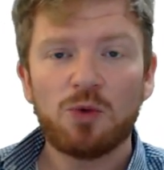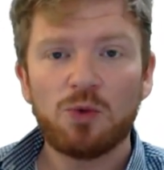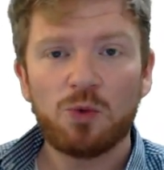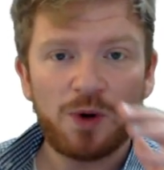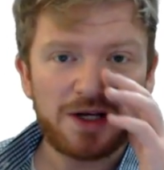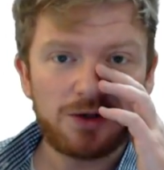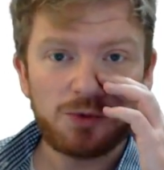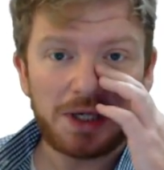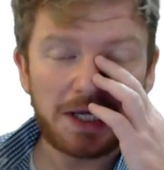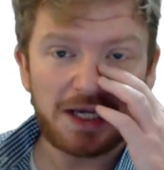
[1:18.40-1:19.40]

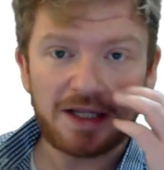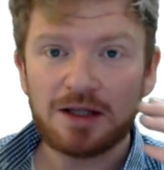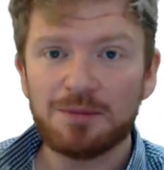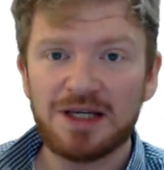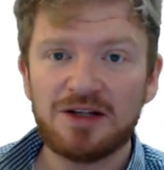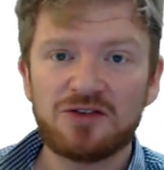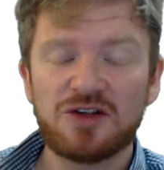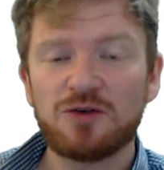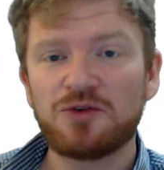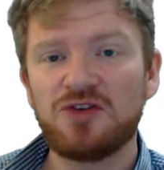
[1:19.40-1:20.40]
When we're in the meets,
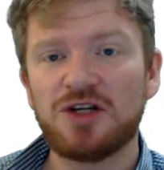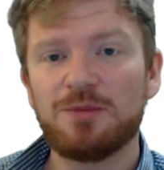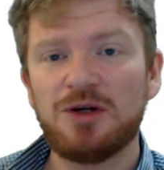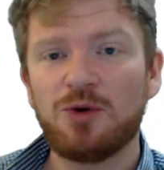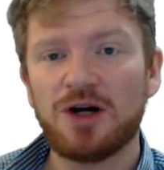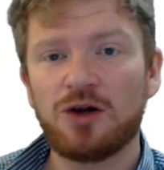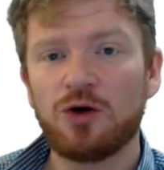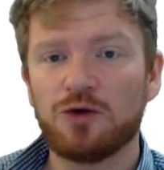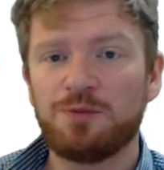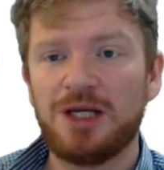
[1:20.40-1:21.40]
there's obviously going to be quite a
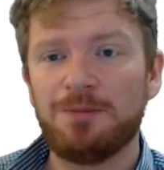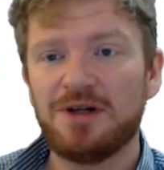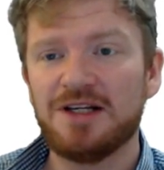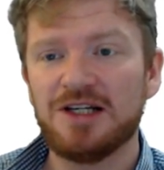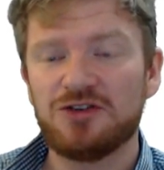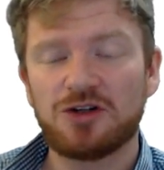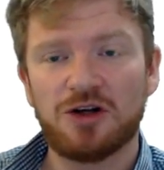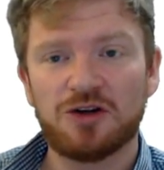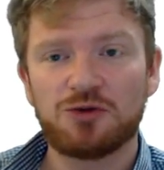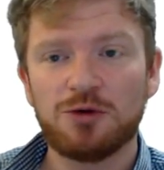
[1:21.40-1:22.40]
lot of people in each
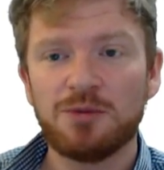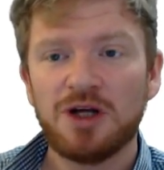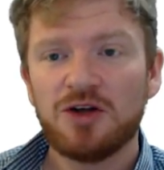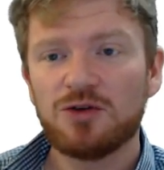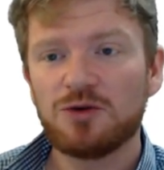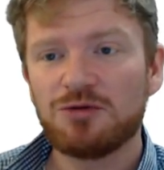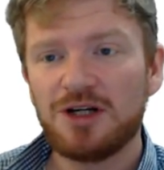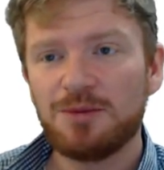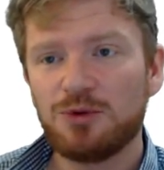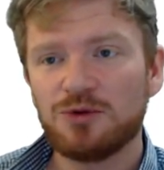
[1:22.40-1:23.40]
classroom, so it's
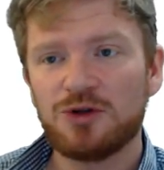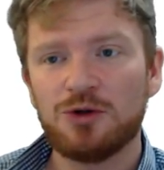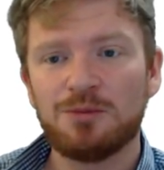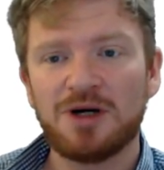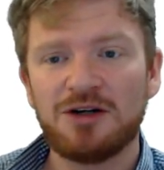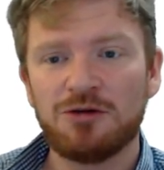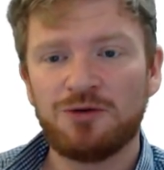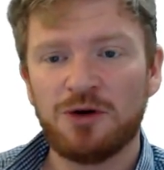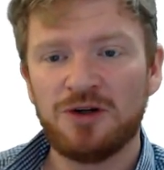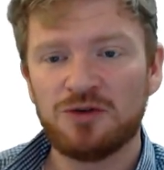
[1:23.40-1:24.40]
really important that your
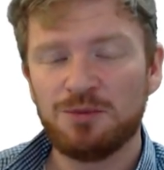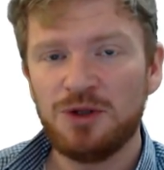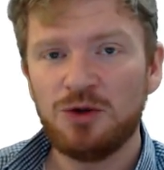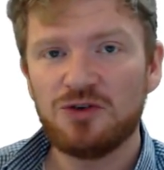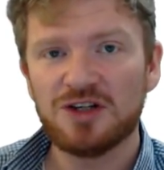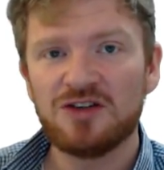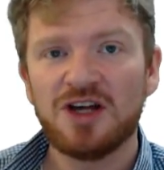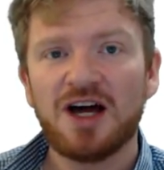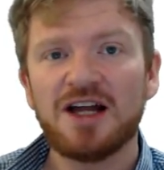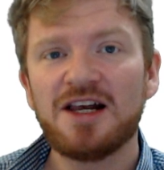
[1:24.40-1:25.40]
microphone is muted
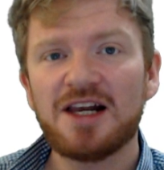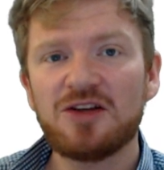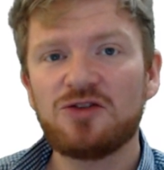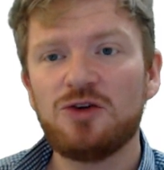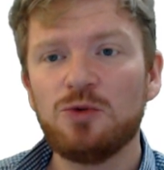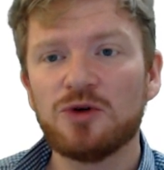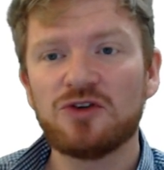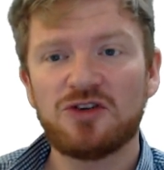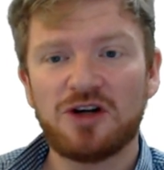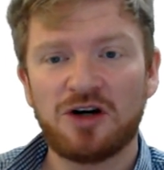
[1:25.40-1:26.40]
unless you
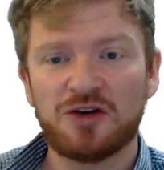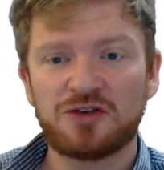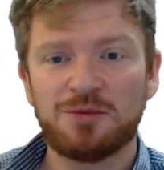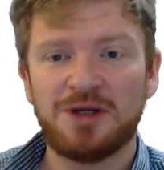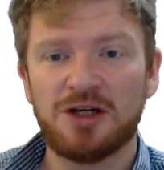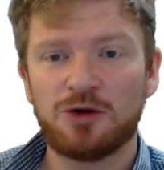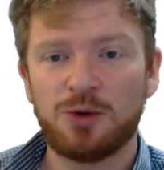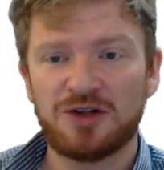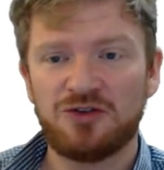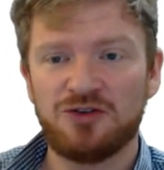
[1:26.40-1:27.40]
want to ask me a
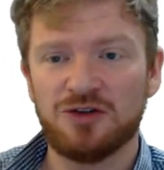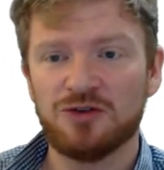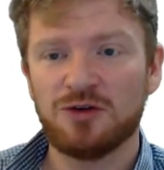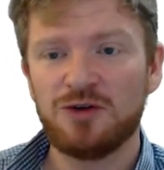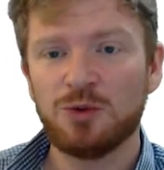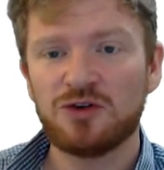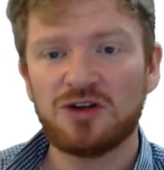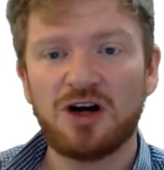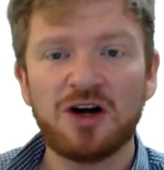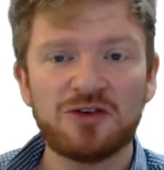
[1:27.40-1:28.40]
question. So if you want
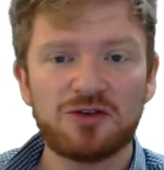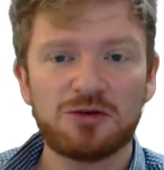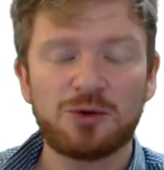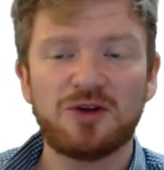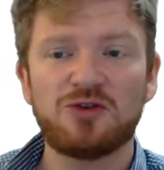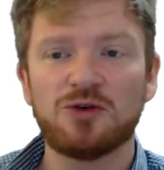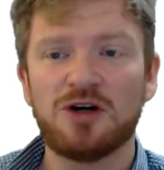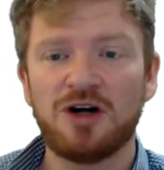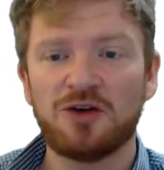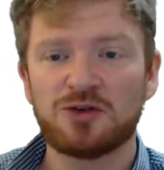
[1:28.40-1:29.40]
to answer a question
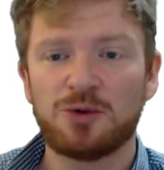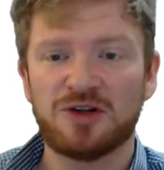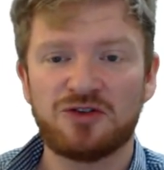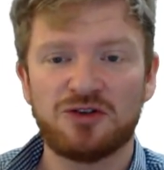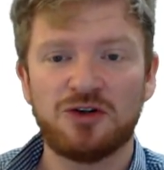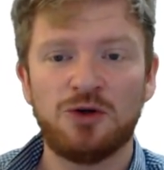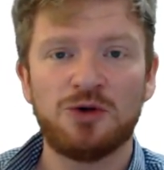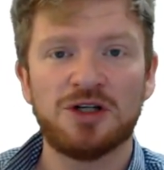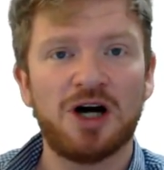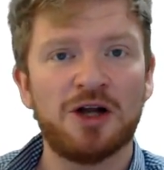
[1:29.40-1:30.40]
or ask a question, you
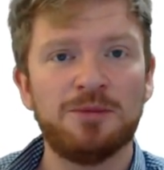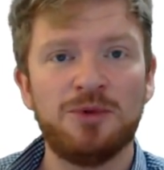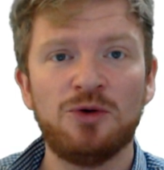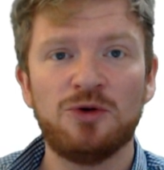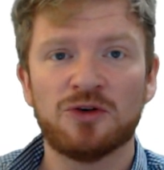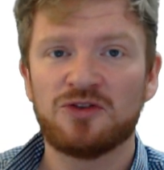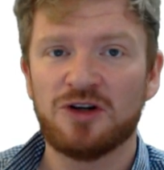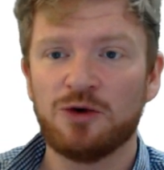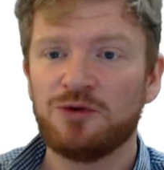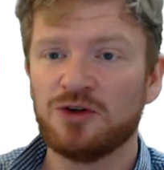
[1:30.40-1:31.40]
can unmute
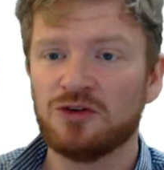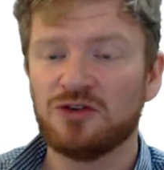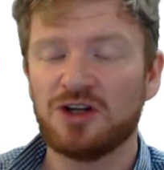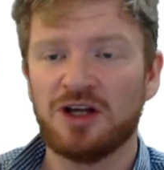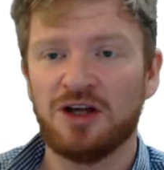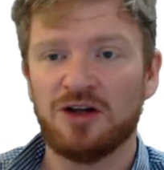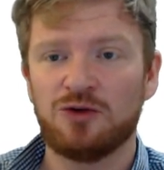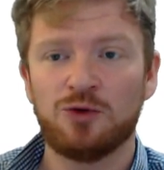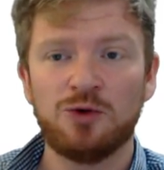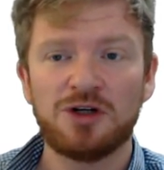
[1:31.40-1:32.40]
yourself and
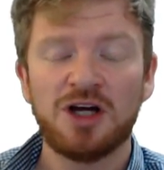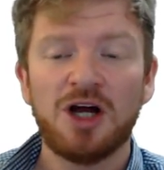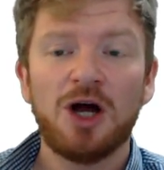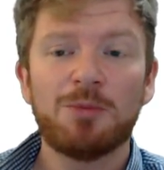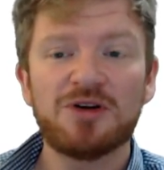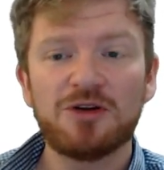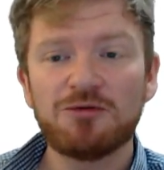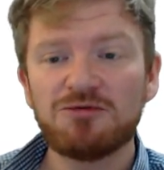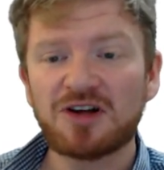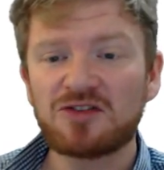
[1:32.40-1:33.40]
talk, but the
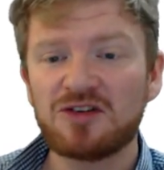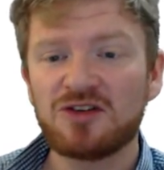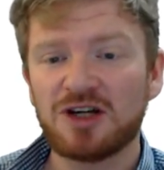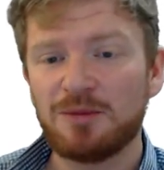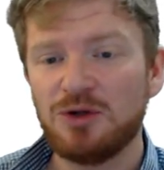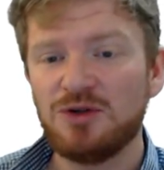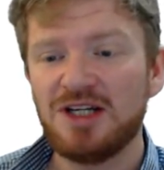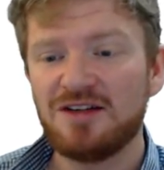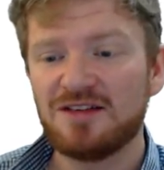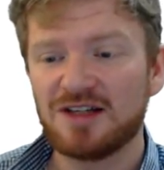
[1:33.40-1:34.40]
rest of the time you
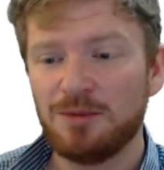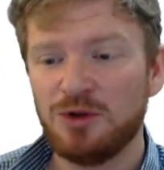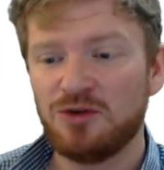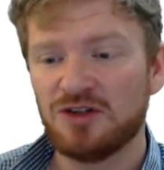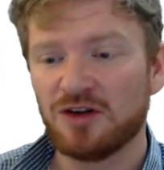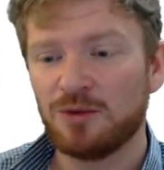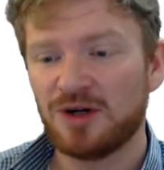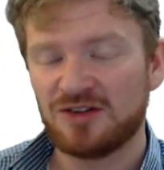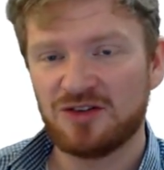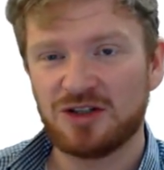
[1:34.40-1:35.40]
need to stay muted,
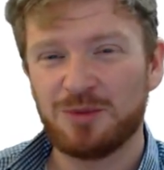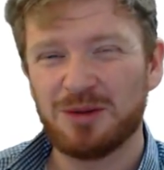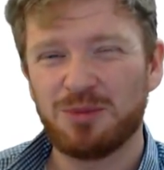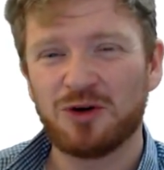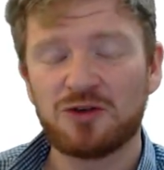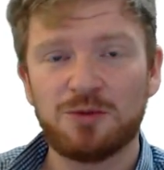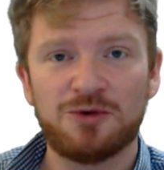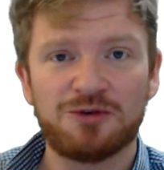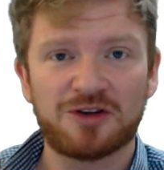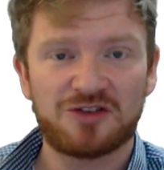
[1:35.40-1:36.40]
otherwise it's going to be impossible
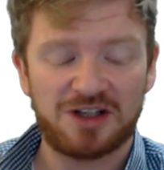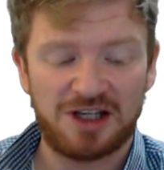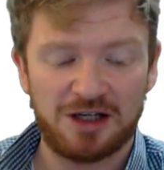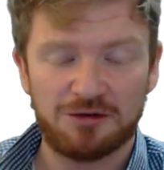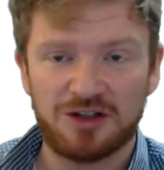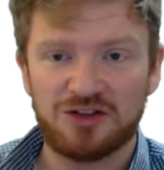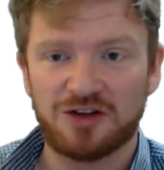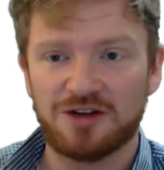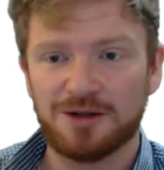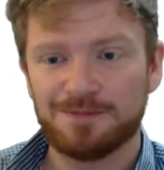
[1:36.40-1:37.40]
for us to hear each
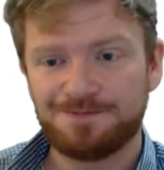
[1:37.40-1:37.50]
other.